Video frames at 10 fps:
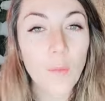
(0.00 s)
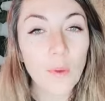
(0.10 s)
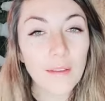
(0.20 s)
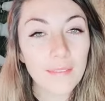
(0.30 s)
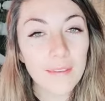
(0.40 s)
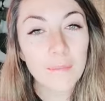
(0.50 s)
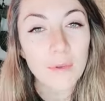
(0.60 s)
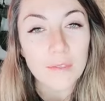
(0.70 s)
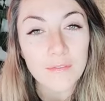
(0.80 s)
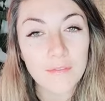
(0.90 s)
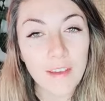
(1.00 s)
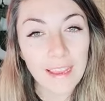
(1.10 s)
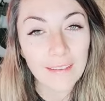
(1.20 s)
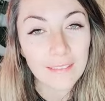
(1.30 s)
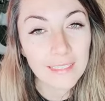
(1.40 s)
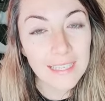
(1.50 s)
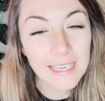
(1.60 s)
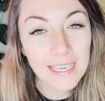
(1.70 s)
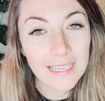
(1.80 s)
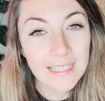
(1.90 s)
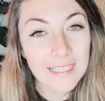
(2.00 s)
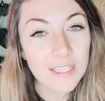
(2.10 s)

one of the most vital keys